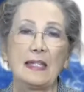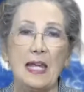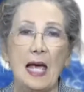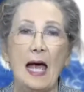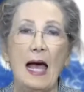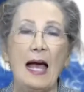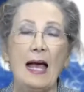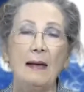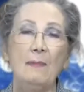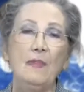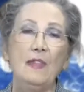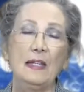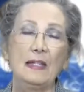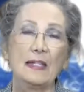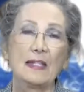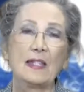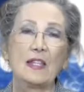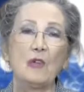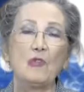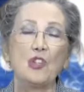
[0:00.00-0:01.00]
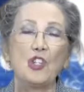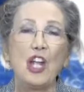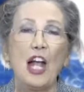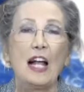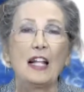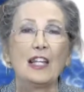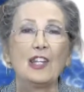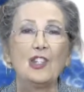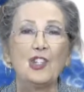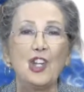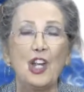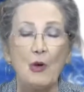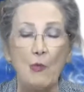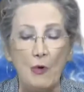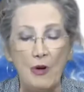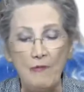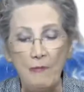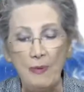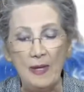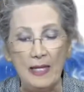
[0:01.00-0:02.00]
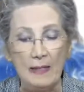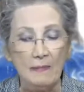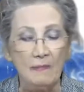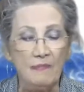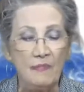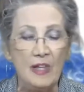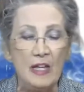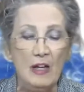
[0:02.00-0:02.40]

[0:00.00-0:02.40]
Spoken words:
time that's so challenging, we've been